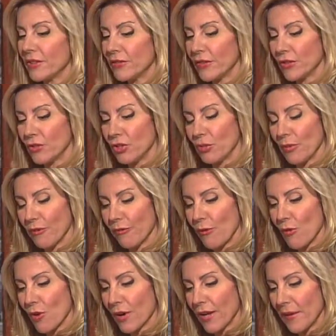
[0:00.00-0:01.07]
interviewed you
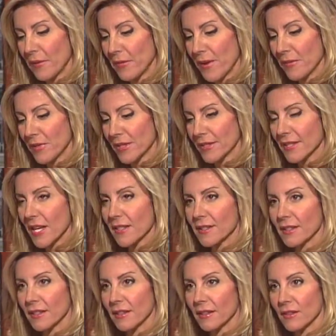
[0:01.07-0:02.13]
before, and I remember
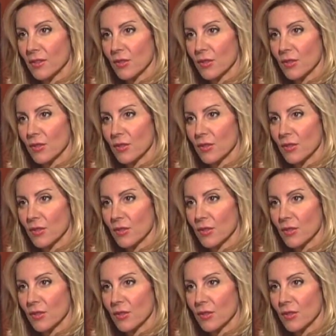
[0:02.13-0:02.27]
discussing